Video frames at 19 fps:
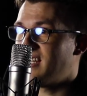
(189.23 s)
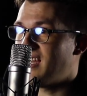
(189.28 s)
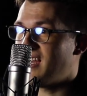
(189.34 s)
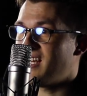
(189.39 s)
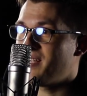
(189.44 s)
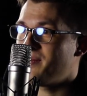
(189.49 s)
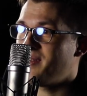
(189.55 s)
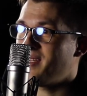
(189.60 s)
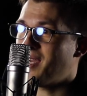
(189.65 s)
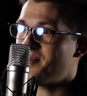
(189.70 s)

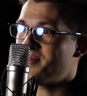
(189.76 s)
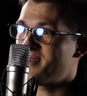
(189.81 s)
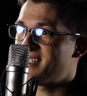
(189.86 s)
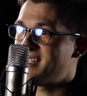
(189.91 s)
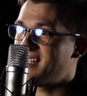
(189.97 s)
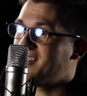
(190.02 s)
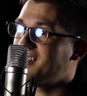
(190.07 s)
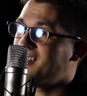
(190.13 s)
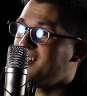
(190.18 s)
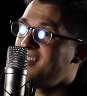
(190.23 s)
signing me up
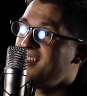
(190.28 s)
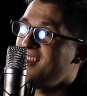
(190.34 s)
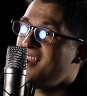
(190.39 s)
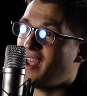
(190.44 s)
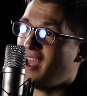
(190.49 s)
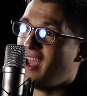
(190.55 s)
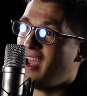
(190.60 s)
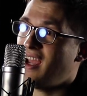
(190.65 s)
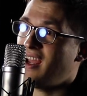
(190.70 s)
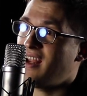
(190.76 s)
still,
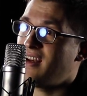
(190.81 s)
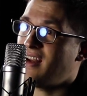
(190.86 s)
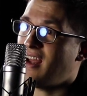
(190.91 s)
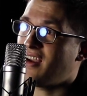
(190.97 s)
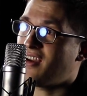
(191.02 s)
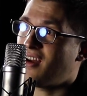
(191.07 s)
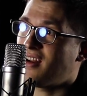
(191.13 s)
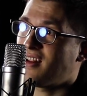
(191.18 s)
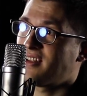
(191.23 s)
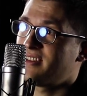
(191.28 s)
and I
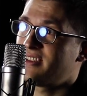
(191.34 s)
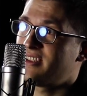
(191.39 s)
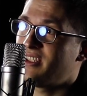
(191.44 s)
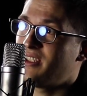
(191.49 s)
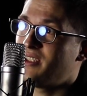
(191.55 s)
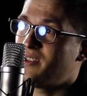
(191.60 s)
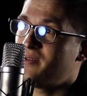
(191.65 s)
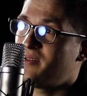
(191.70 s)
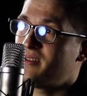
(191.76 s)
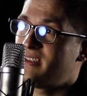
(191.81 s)
got
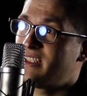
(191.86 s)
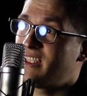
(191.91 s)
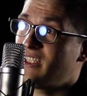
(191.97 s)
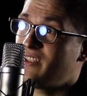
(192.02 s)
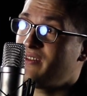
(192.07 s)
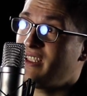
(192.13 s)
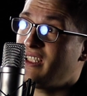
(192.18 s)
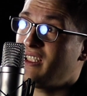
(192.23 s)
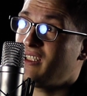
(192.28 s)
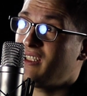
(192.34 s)
into
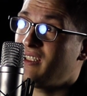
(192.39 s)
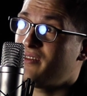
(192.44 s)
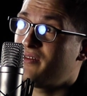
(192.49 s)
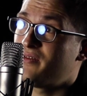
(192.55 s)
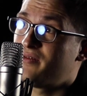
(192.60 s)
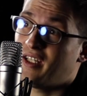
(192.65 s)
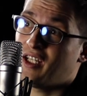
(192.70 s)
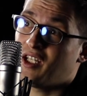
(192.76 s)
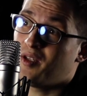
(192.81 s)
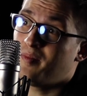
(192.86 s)
TV,
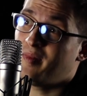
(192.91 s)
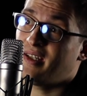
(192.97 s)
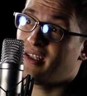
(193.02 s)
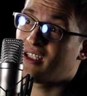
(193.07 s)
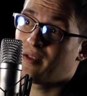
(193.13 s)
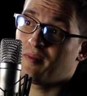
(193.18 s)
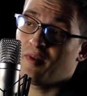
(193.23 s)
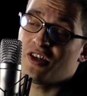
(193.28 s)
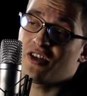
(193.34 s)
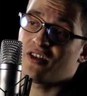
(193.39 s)
film, and
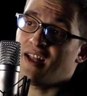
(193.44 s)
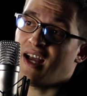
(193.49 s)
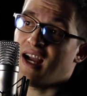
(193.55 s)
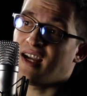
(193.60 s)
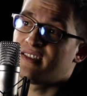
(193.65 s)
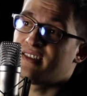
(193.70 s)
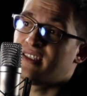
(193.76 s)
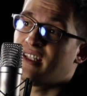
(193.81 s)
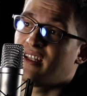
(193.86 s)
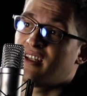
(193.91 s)
commercial
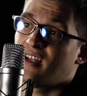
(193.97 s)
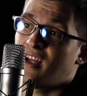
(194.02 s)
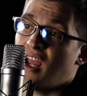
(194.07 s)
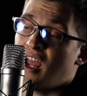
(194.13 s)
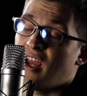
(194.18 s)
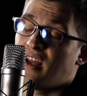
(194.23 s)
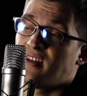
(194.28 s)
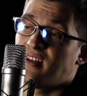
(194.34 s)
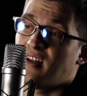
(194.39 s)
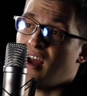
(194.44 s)
acting,
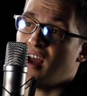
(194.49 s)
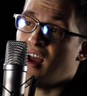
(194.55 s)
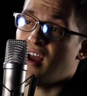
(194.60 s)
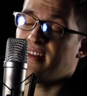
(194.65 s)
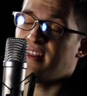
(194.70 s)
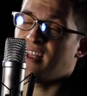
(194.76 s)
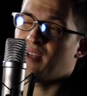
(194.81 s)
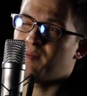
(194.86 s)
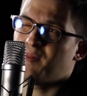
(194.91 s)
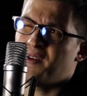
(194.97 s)
and I
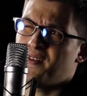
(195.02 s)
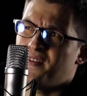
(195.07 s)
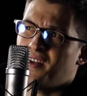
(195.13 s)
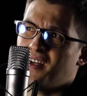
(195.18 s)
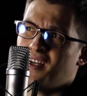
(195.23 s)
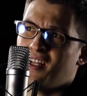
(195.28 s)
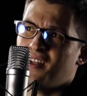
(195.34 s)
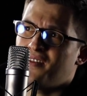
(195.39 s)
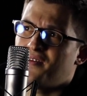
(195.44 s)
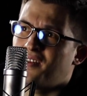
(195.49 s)
think my
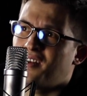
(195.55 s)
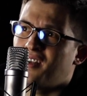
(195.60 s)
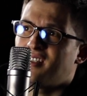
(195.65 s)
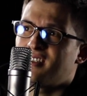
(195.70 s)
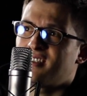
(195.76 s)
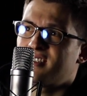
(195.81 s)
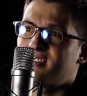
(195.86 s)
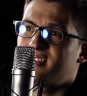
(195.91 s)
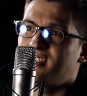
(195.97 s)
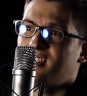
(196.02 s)
very
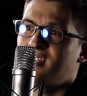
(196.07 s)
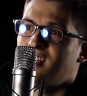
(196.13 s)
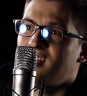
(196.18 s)
first